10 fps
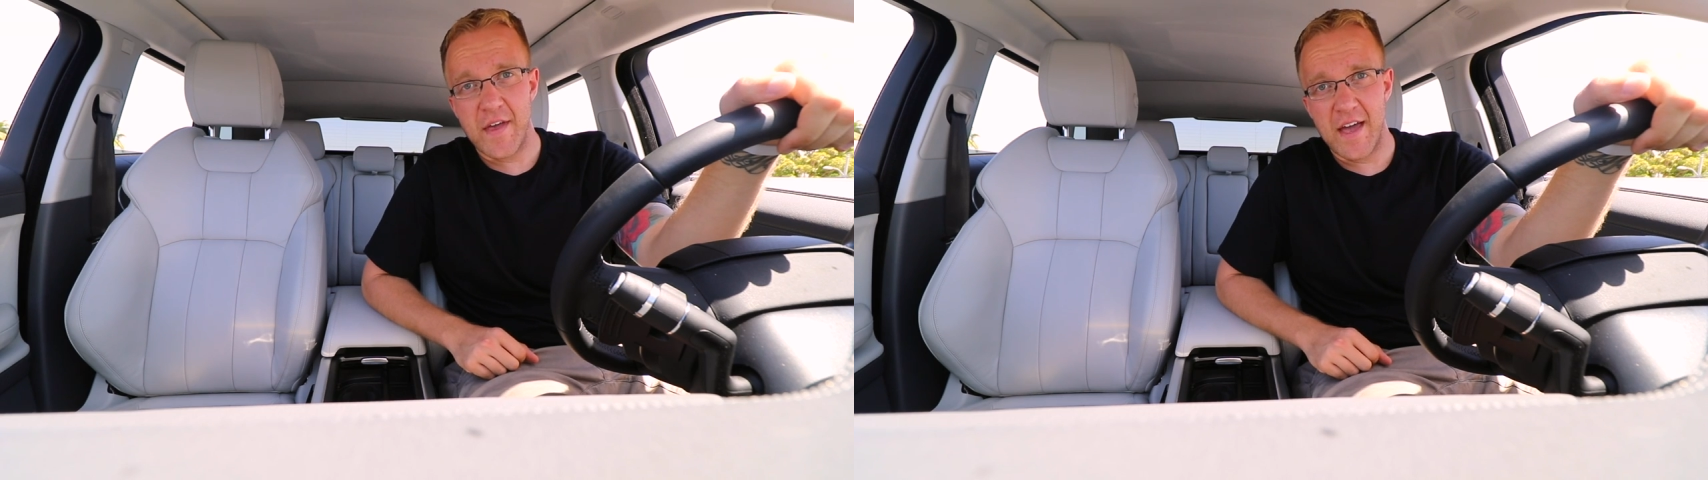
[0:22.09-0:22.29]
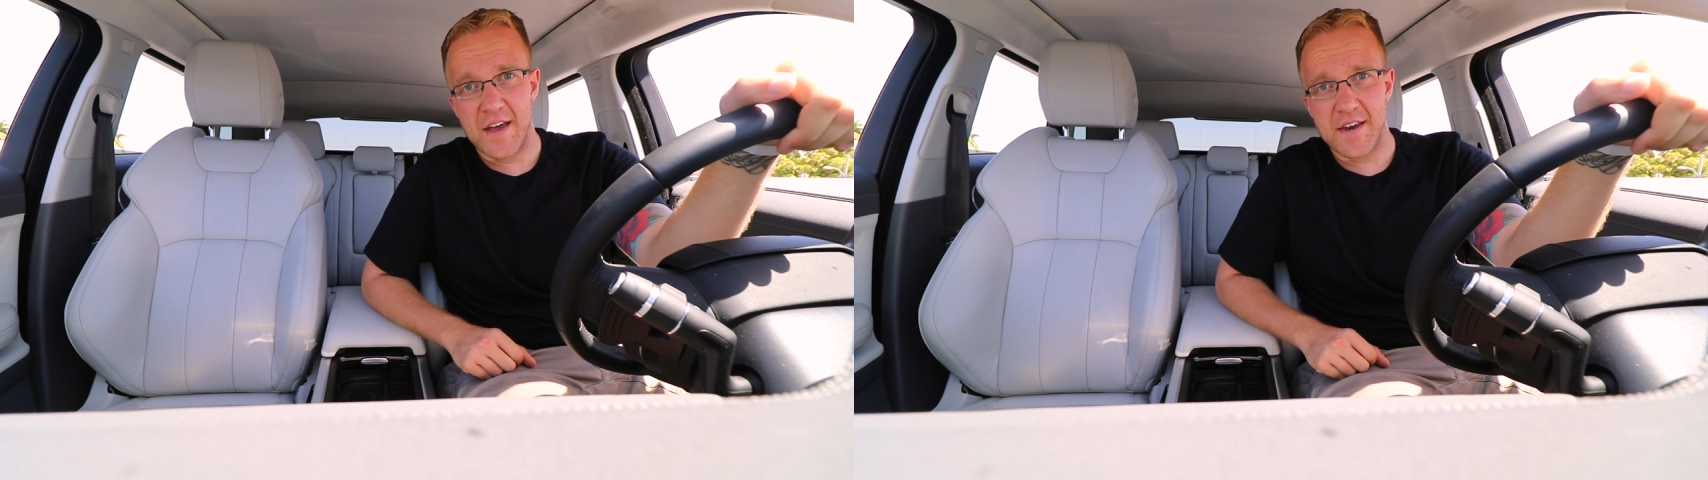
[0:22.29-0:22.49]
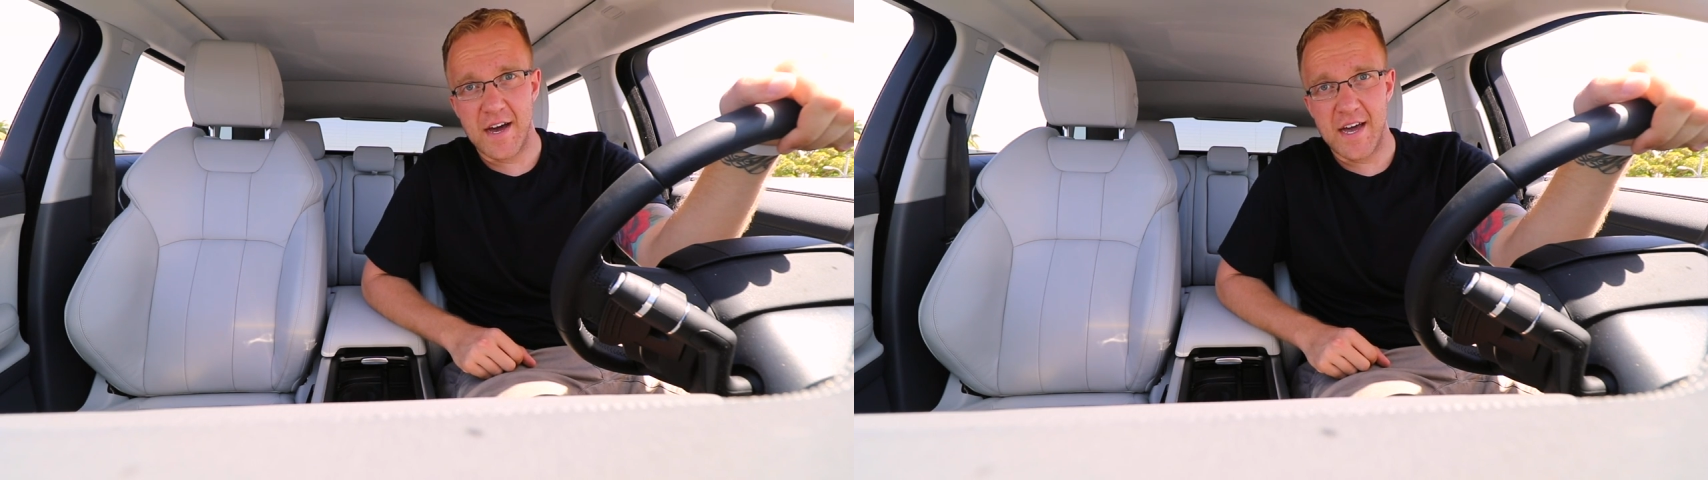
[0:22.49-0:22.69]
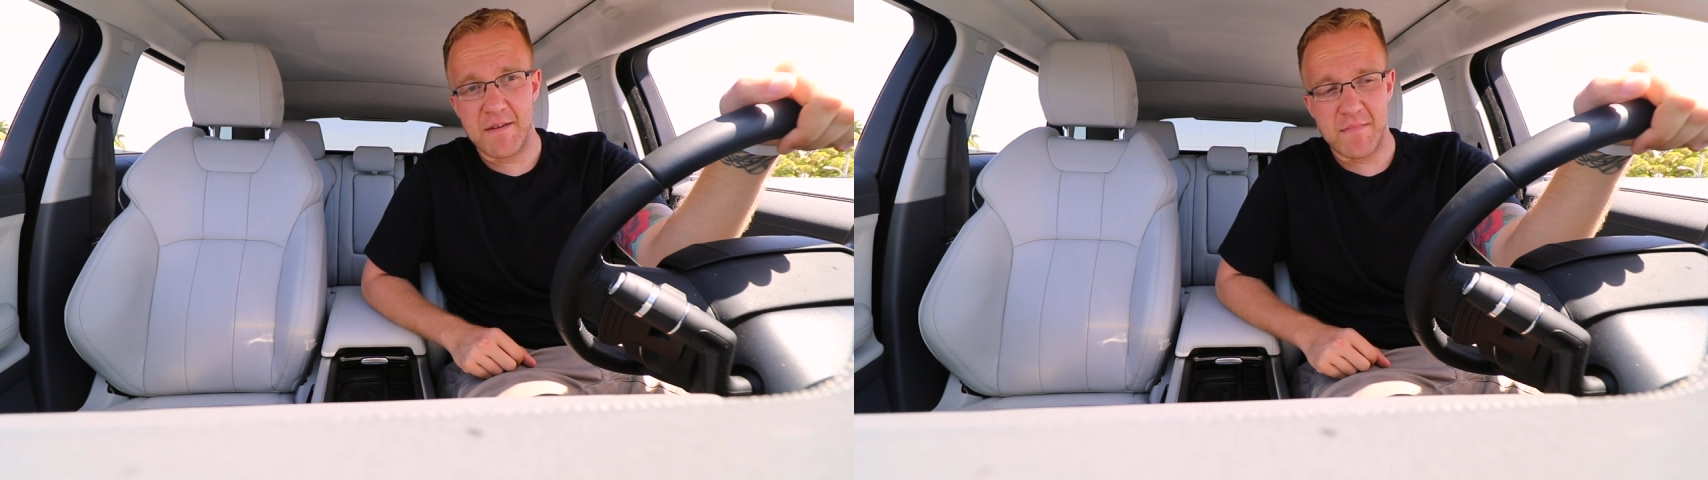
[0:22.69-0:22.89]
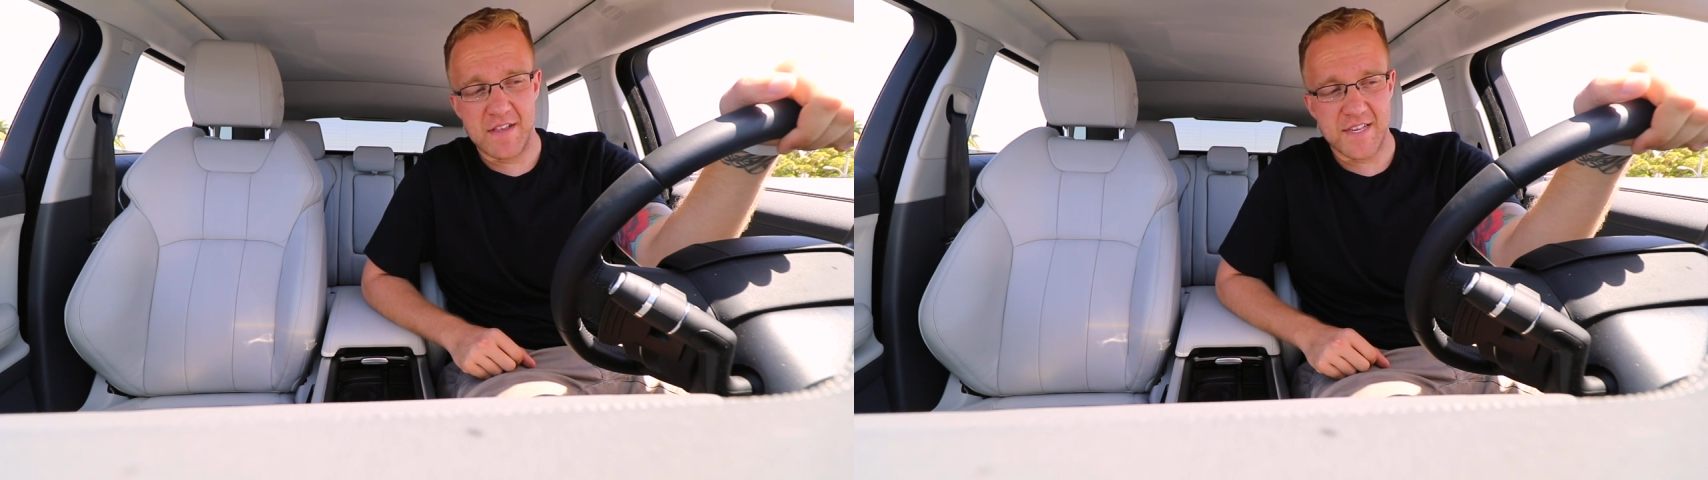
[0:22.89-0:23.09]
and I
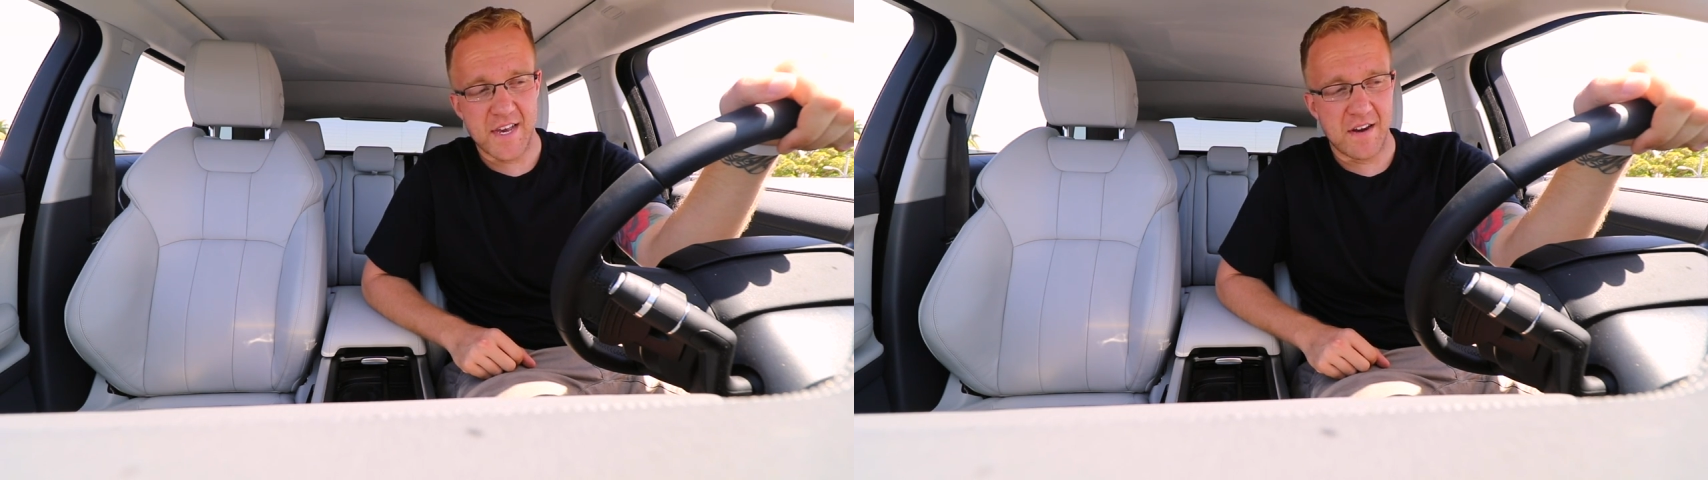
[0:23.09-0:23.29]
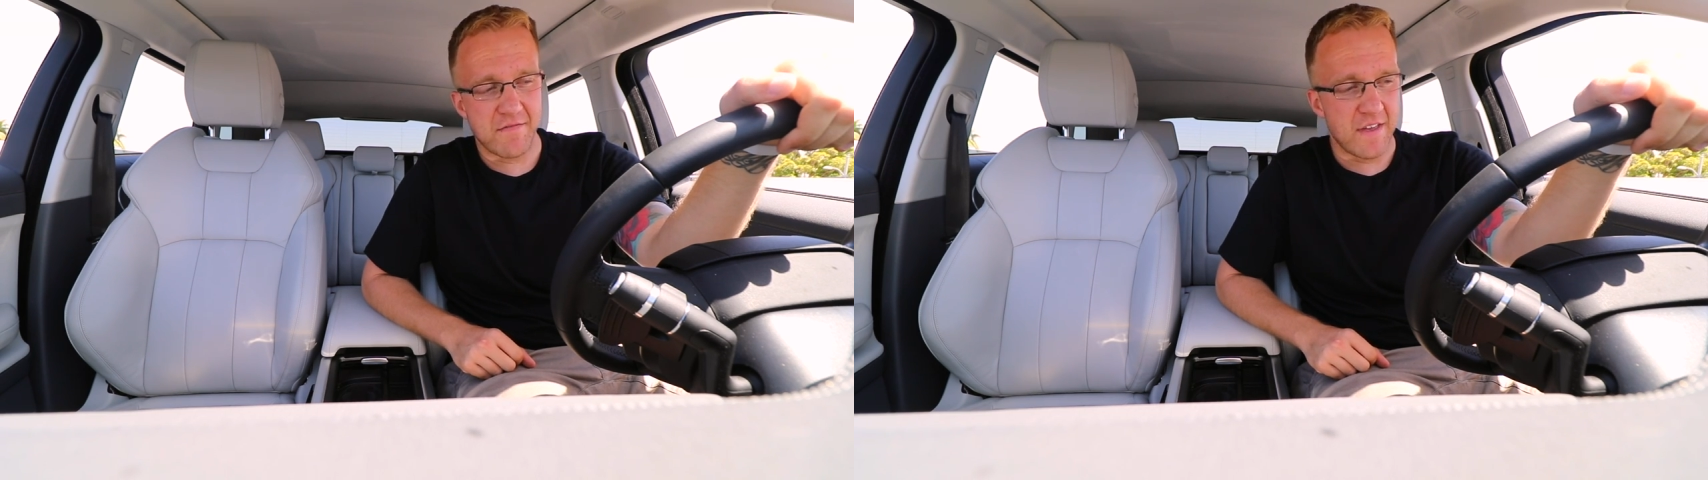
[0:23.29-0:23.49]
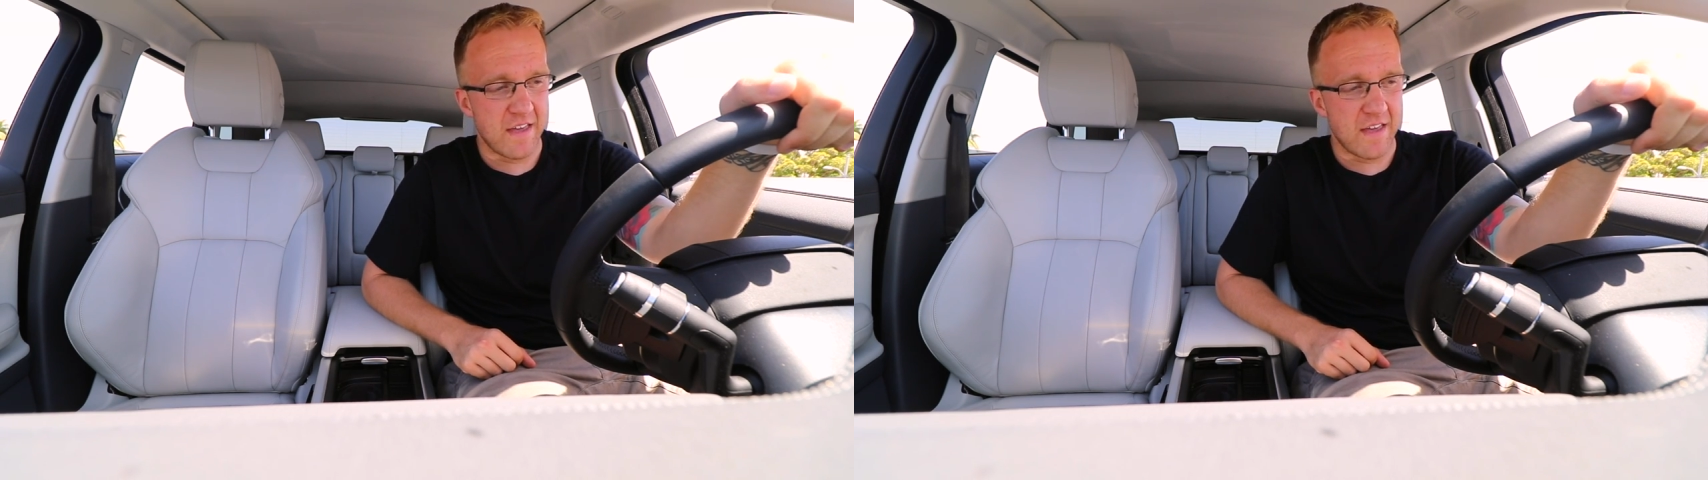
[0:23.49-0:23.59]
am inside of